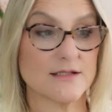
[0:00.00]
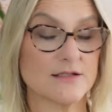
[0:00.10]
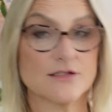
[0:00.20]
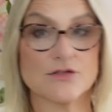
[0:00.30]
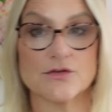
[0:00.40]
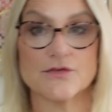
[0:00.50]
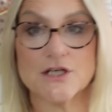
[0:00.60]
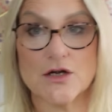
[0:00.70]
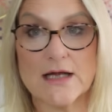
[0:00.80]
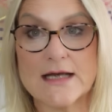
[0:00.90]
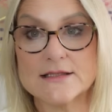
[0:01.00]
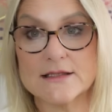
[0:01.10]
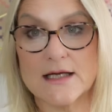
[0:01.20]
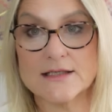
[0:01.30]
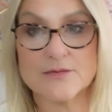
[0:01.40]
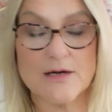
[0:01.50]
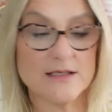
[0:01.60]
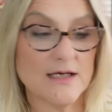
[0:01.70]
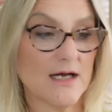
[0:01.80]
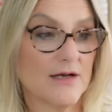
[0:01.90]
that sort of showcase a lace weight
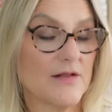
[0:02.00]
yarn.